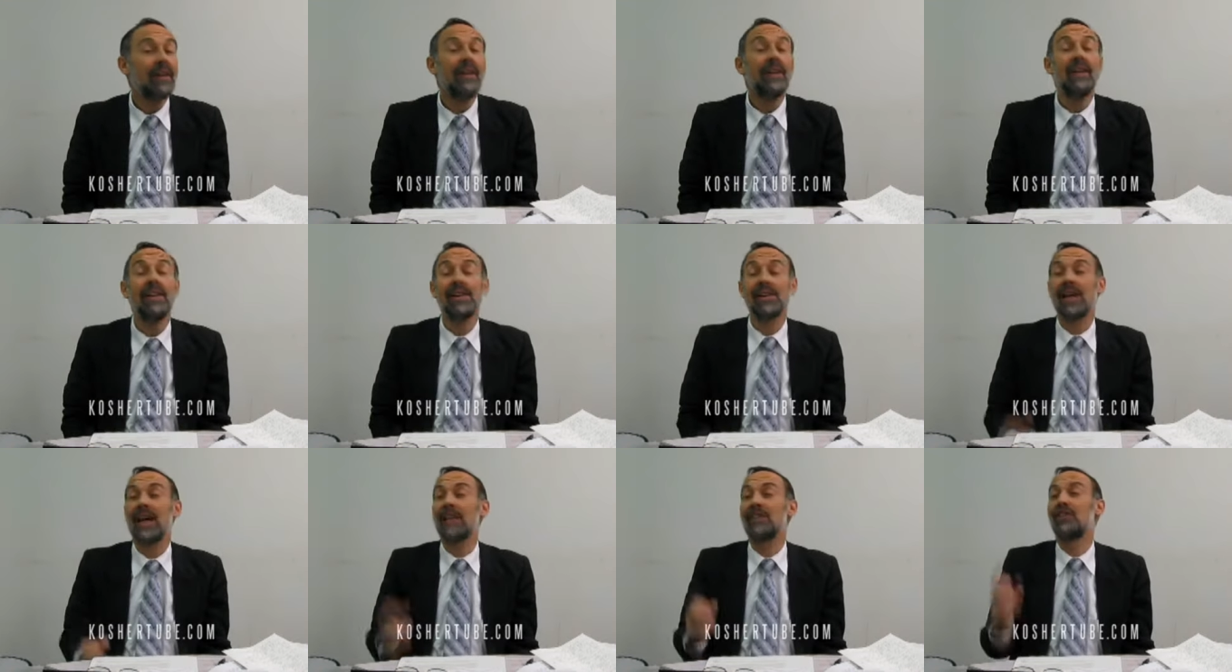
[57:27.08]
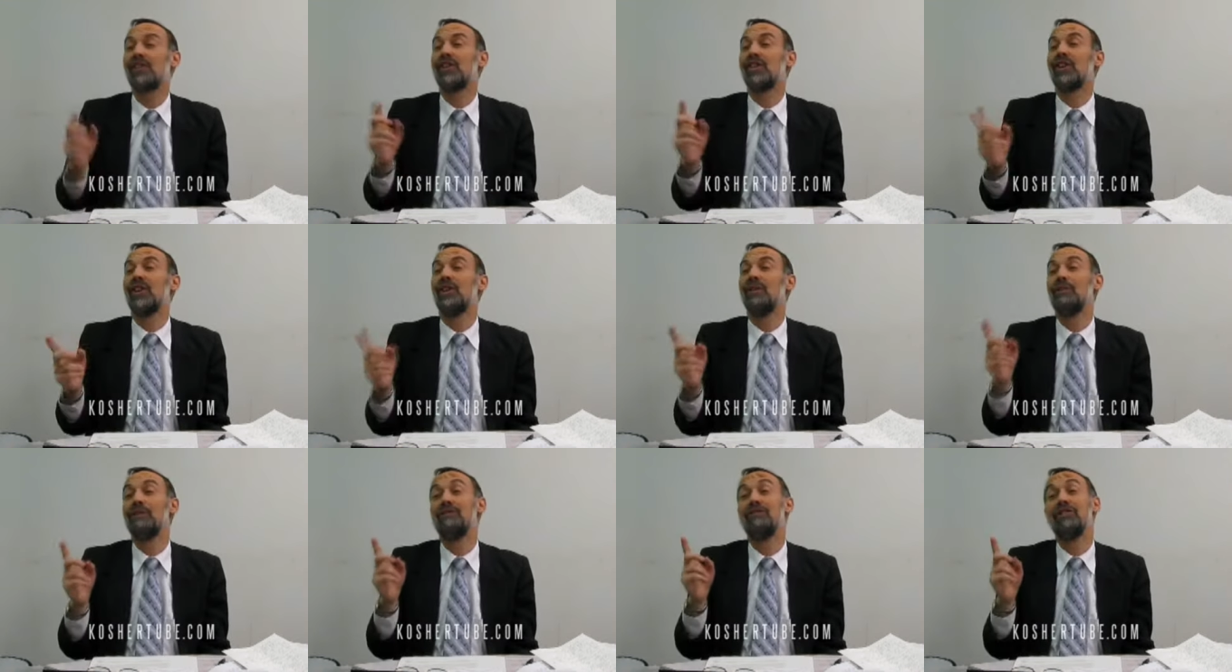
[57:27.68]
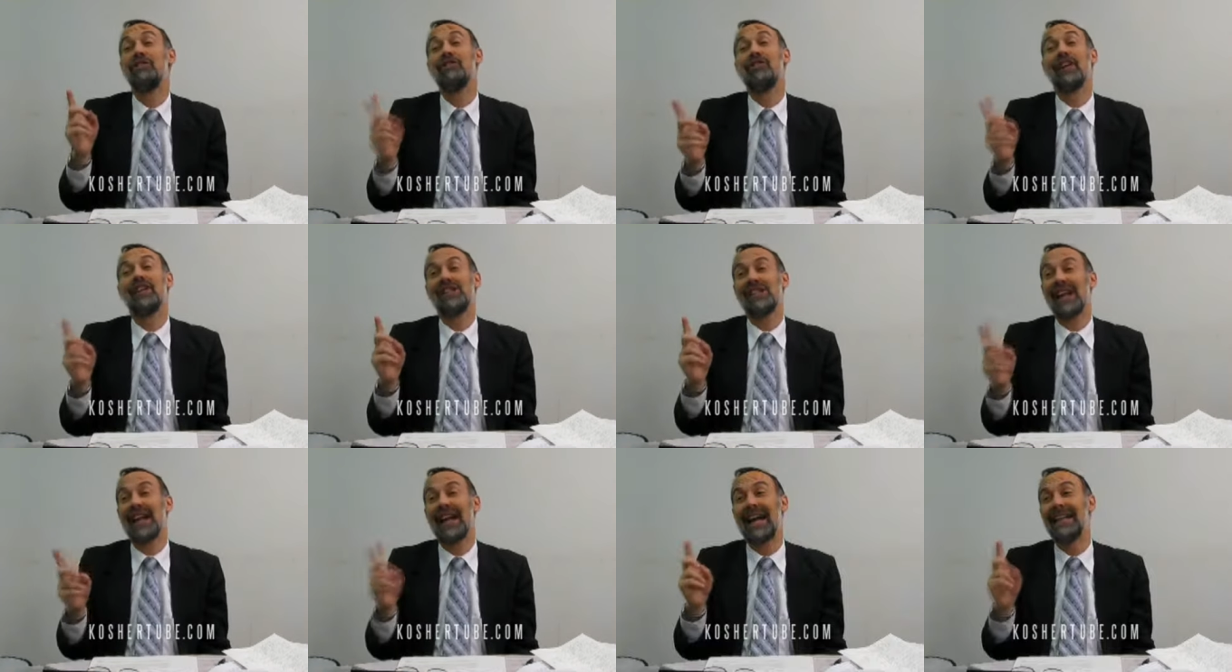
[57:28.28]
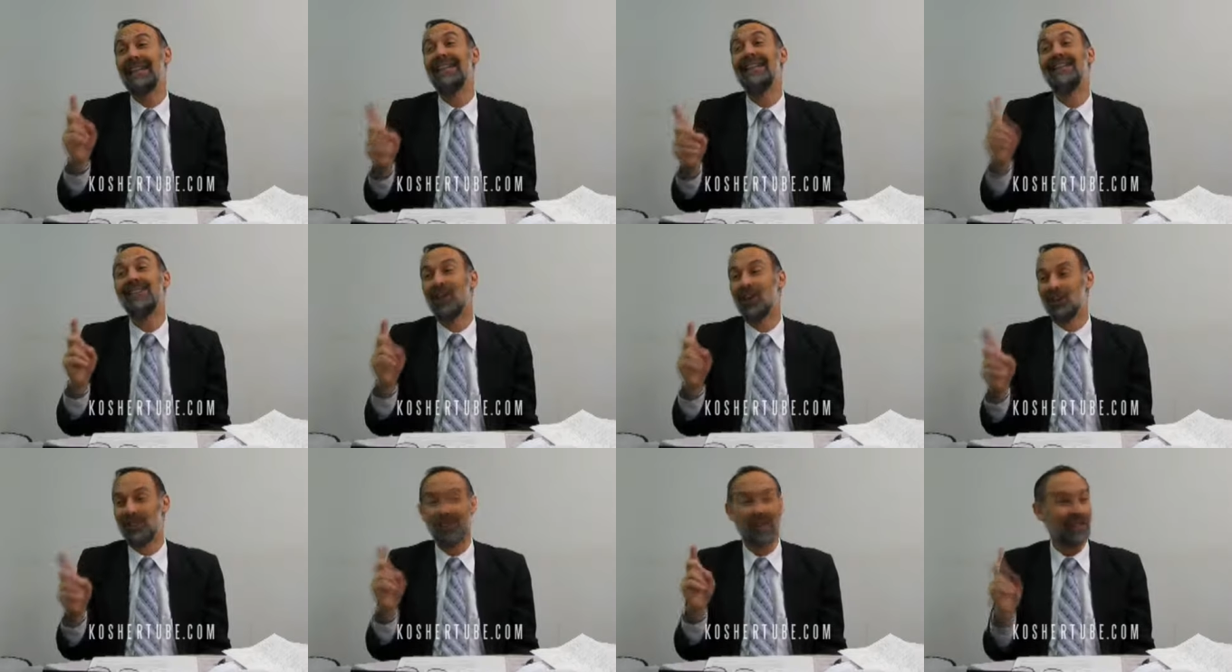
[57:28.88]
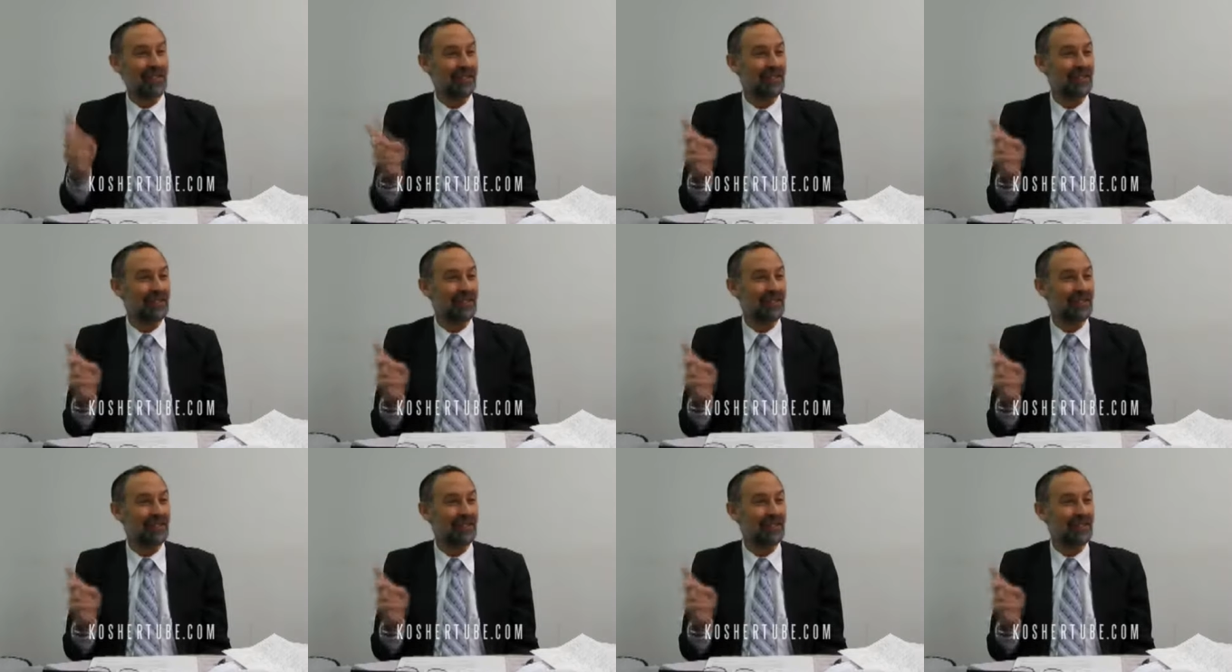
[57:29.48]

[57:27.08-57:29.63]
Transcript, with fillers: If we face that Ani Yosef,